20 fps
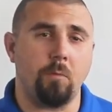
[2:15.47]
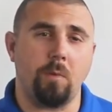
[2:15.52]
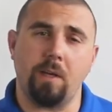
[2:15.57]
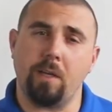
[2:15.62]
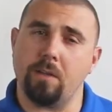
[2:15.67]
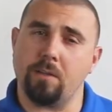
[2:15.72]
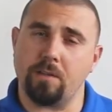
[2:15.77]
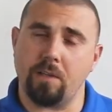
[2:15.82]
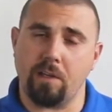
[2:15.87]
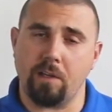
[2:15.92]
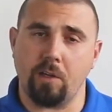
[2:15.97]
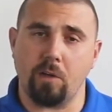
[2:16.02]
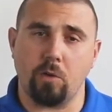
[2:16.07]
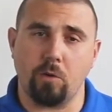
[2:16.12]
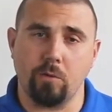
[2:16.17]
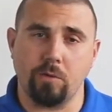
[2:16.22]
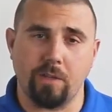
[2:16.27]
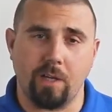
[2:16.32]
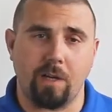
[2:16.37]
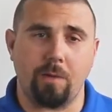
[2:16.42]
because it
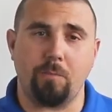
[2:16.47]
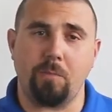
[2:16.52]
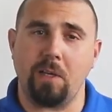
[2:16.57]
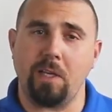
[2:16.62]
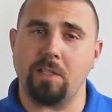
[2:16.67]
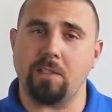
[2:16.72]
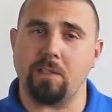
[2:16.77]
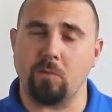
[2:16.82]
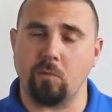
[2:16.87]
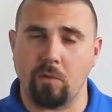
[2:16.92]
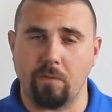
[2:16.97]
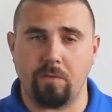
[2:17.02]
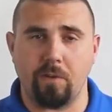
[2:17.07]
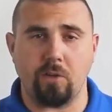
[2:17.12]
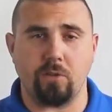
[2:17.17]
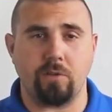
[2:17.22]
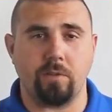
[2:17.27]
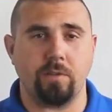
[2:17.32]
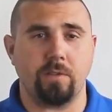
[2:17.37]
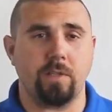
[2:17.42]
includes updates and
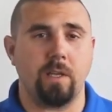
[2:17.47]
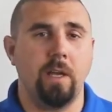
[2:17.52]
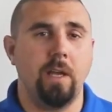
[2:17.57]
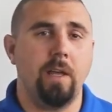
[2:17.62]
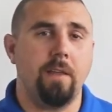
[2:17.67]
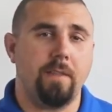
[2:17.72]
revisions